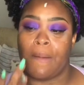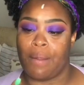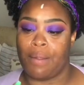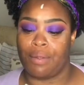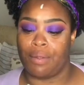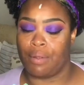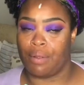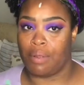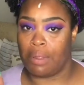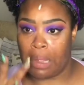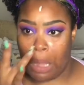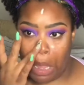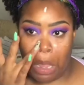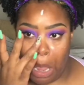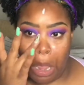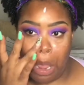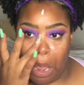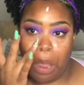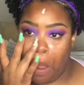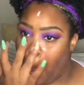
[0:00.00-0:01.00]
that all over my
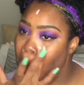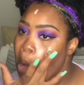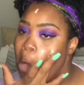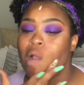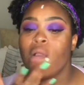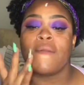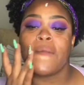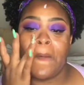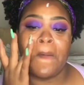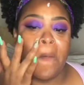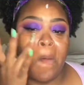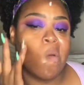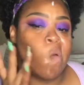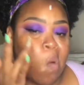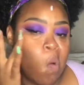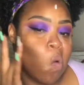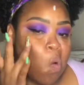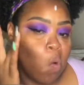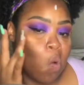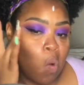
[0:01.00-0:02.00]
face. I
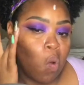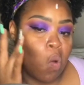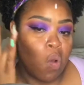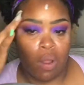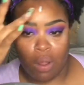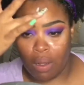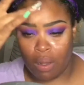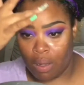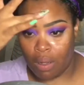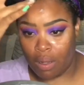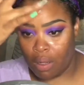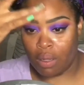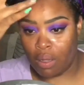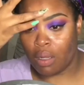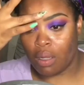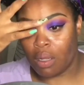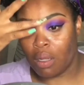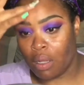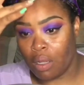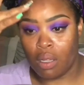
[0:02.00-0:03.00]
really love this
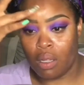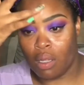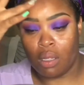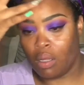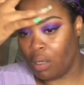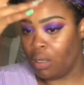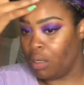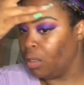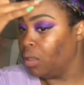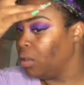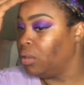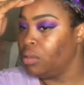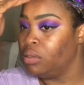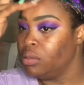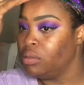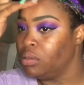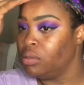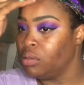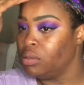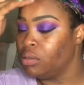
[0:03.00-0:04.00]
product because it
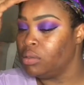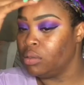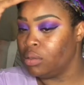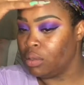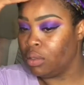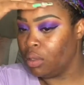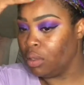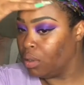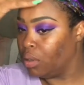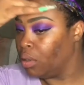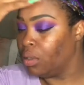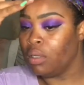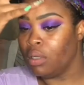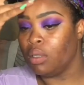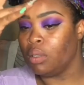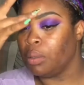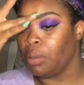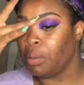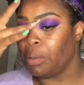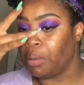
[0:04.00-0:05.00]
provides a great
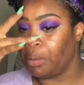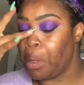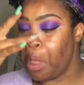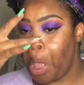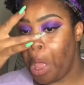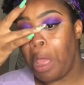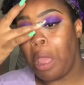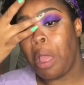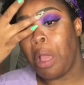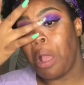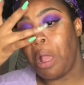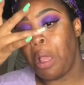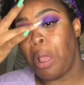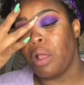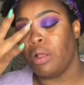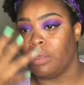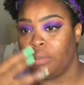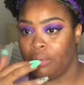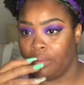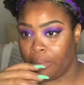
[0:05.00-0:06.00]
2-for-1 service,
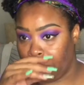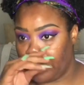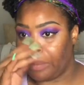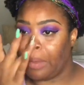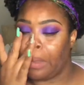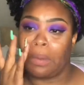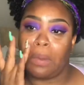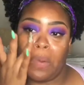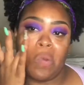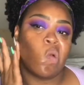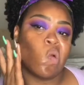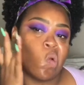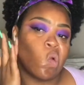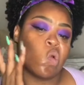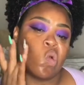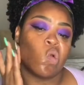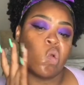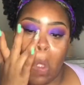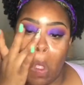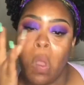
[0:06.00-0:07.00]
and it has
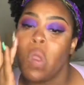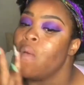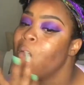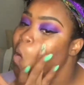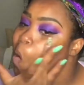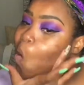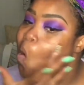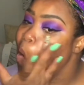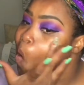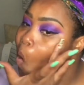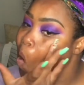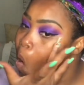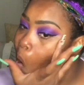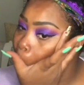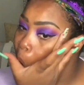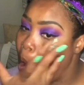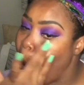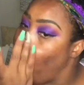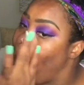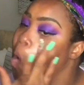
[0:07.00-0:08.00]
way more
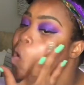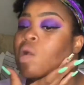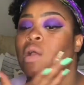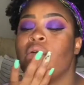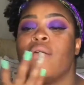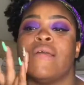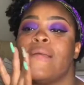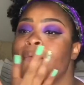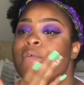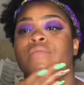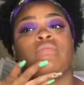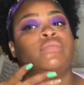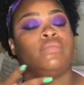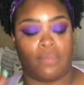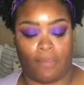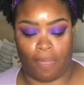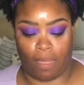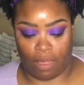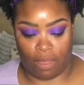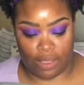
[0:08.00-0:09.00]
skincare, I would
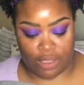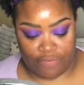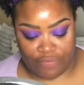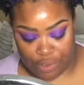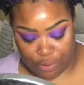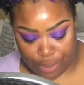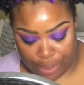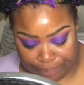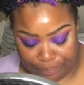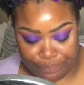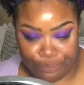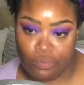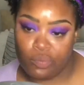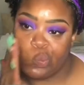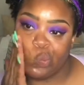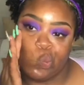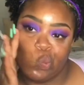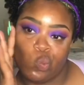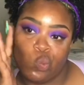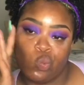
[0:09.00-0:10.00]
say, than
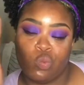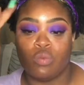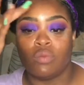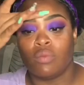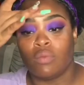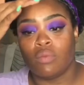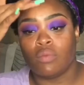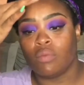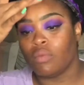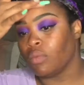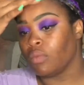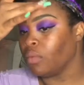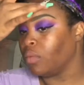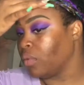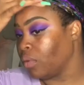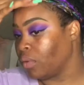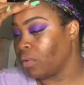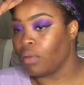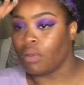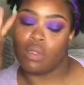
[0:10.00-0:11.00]
expected in
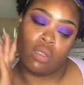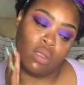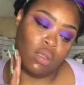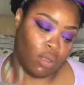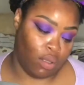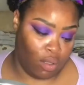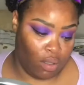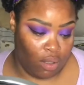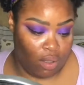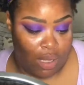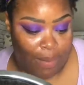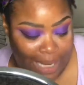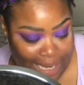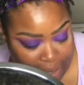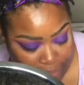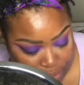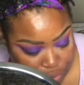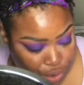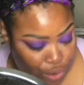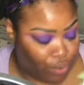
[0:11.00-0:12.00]
a product like this,
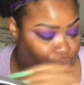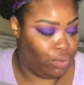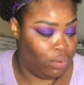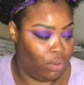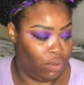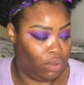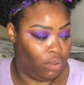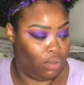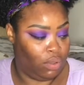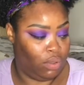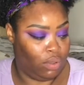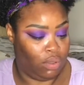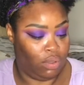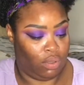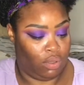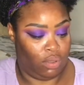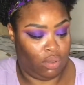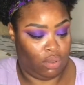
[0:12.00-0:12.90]
and it does a